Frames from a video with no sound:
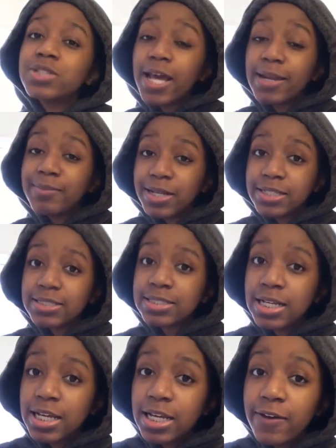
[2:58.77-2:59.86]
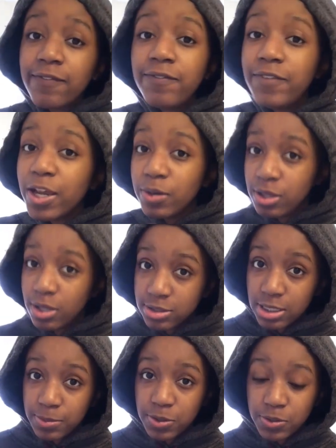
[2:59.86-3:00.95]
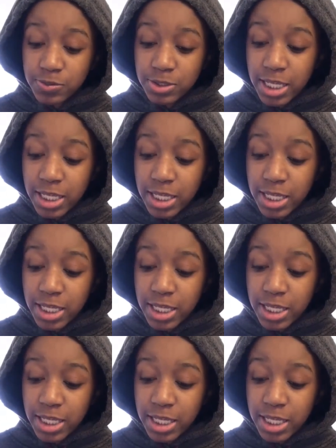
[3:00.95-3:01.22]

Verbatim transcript: animes very long time ago,